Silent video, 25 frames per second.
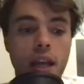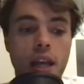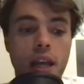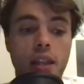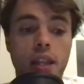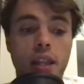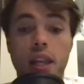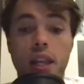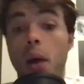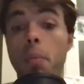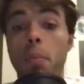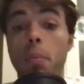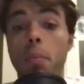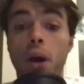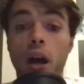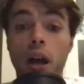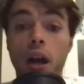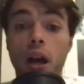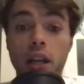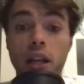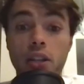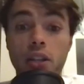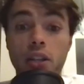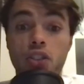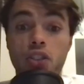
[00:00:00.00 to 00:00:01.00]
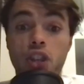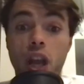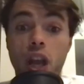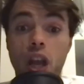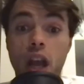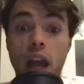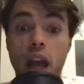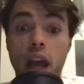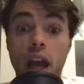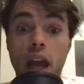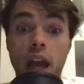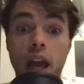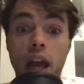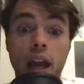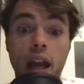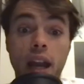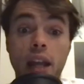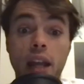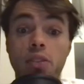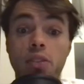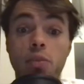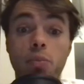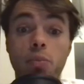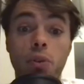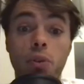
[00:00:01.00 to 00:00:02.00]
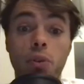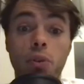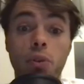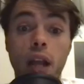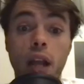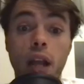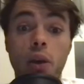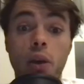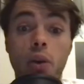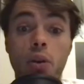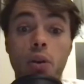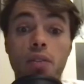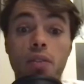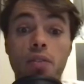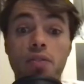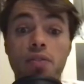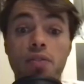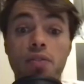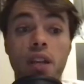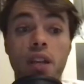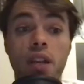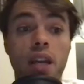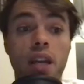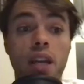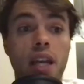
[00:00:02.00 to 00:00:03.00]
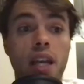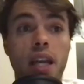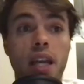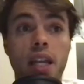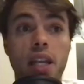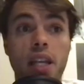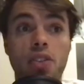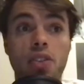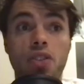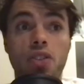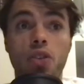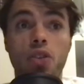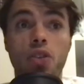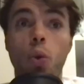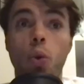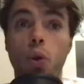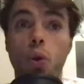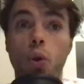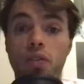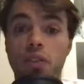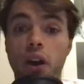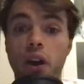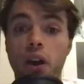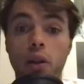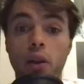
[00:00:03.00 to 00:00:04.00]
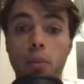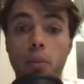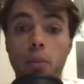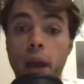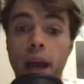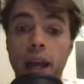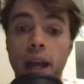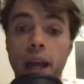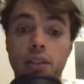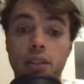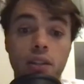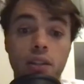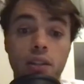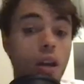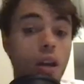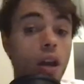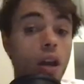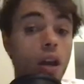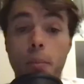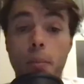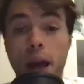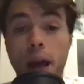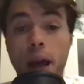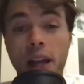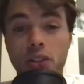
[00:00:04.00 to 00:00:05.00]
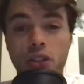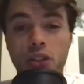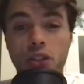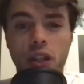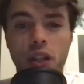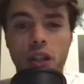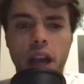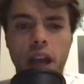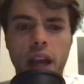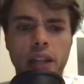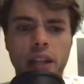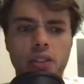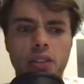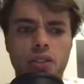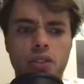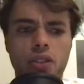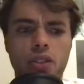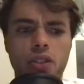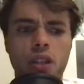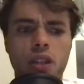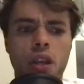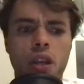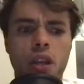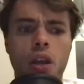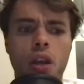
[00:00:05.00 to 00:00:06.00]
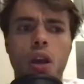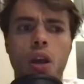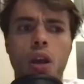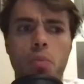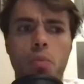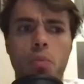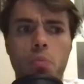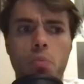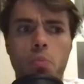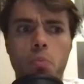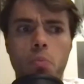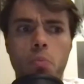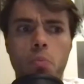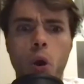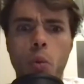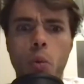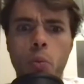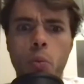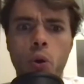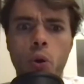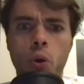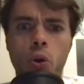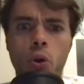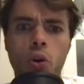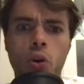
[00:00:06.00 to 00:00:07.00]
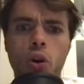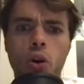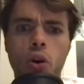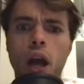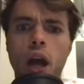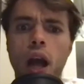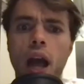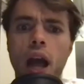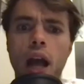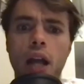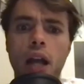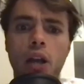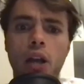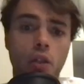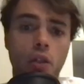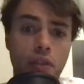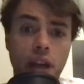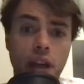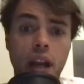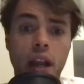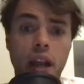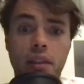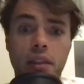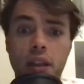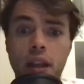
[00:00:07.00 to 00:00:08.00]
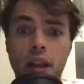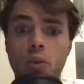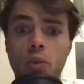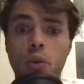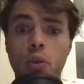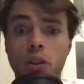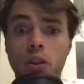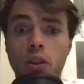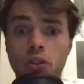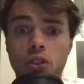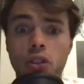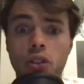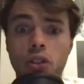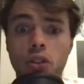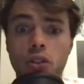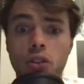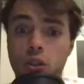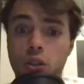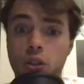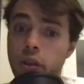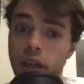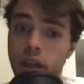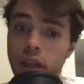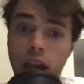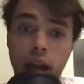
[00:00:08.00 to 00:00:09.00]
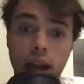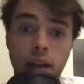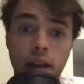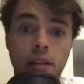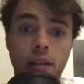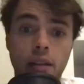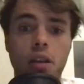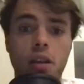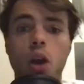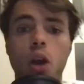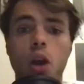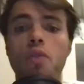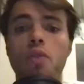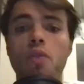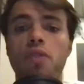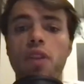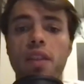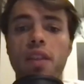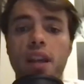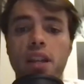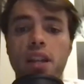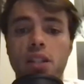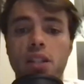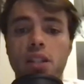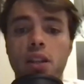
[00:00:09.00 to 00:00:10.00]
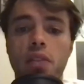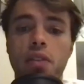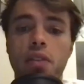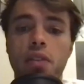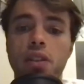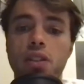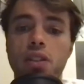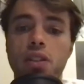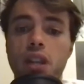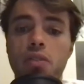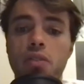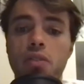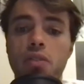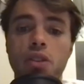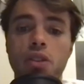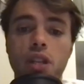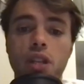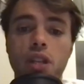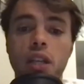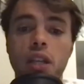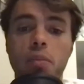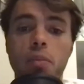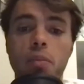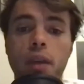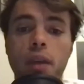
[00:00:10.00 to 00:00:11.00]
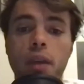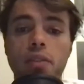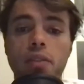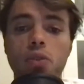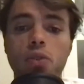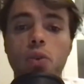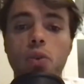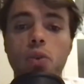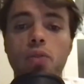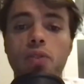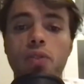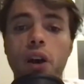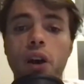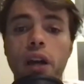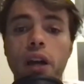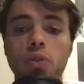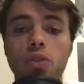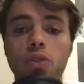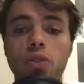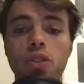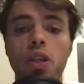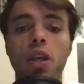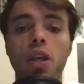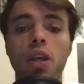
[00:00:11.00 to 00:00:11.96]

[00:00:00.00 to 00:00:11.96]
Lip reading: umpire's chair and had to pull out of his quarterfinal match against Momo González and Edu Alonso. So again, hopefully that's nothing serious and he can make the tour finals.